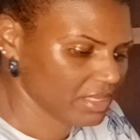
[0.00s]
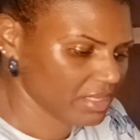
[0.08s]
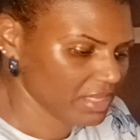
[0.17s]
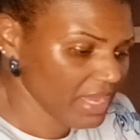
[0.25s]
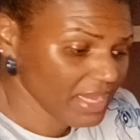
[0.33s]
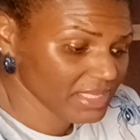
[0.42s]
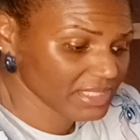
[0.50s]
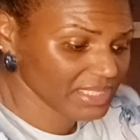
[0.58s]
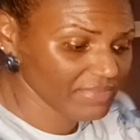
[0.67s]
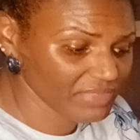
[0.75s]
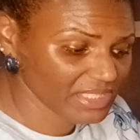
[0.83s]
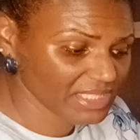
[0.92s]
Yeah,
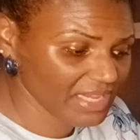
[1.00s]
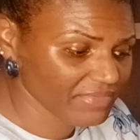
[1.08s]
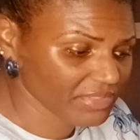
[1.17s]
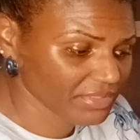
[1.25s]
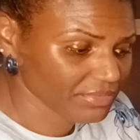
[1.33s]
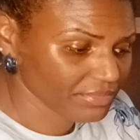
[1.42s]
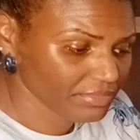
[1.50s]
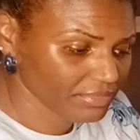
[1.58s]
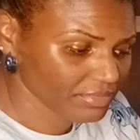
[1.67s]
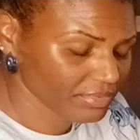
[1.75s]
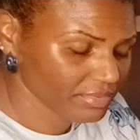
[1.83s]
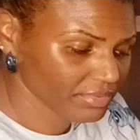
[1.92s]
seven, seven.
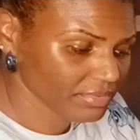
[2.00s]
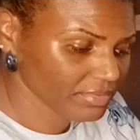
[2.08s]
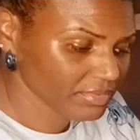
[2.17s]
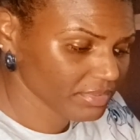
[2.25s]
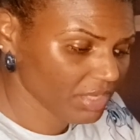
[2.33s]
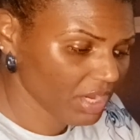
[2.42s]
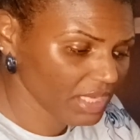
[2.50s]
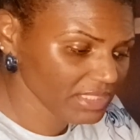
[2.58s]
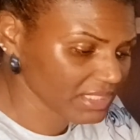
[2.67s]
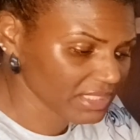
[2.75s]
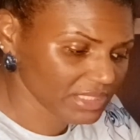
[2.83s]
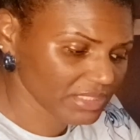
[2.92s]

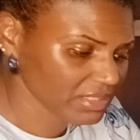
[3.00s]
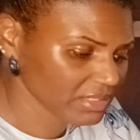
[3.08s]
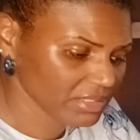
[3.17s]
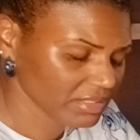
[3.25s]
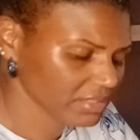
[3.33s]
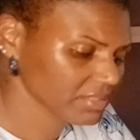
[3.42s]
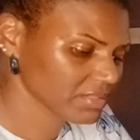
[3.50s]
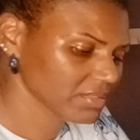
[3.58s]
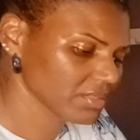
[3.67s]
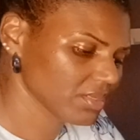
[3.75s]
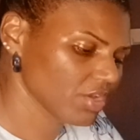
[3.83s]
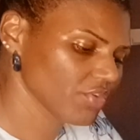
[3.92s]
Guarded.
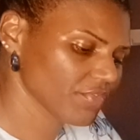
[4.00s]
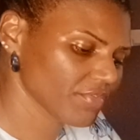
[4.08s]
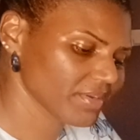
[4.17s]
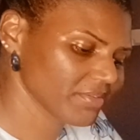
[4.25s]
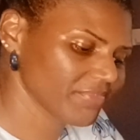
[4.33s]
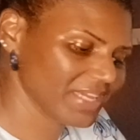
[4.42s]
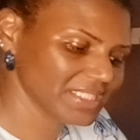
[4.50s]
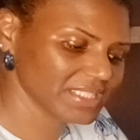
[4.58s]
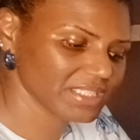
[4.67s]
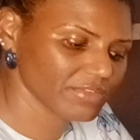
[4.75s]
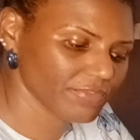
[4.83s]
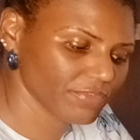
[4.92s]
Over
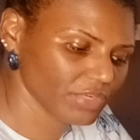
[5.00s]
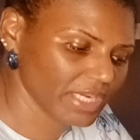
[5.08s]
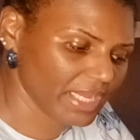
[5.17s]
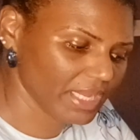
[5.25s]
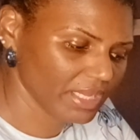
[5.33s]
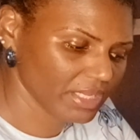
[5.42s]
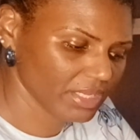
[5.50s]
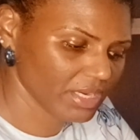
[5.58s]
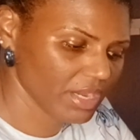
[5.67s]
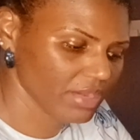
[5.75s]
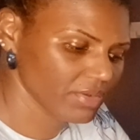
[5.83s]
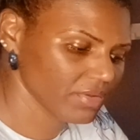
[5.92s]
investing fully, you
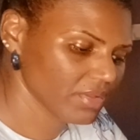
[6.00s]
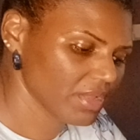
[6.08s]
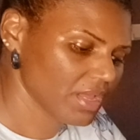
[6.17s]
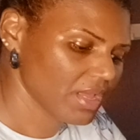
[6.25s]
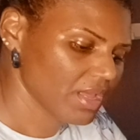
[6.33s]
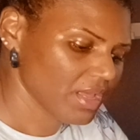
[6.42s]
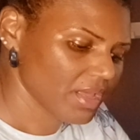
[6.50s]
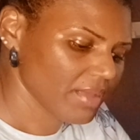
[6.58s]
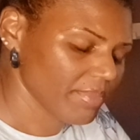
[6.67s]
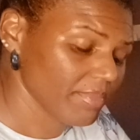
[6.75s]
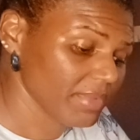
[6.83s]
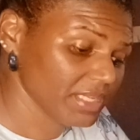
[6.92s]
know.
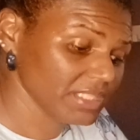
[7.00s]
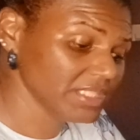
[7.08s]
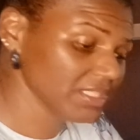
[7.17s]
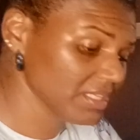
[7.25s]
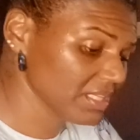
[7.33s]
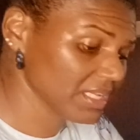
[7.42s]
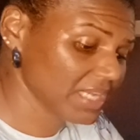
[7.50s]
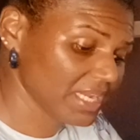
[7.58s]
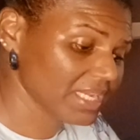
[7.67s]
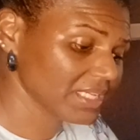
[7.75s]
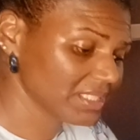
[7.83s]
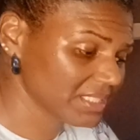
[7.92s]
But this is the thing that
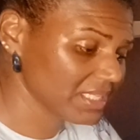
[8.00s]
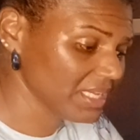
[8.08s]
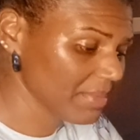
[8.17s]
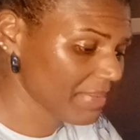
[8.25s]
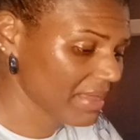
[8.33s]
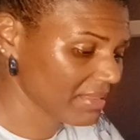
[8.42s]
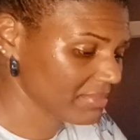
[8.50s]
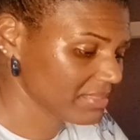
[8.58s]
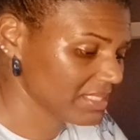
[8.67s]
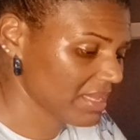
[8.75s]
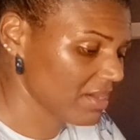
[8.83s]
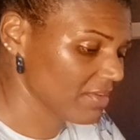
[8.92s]
they see about
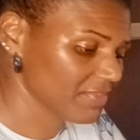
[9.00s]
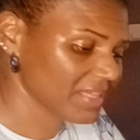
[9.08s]
themselves.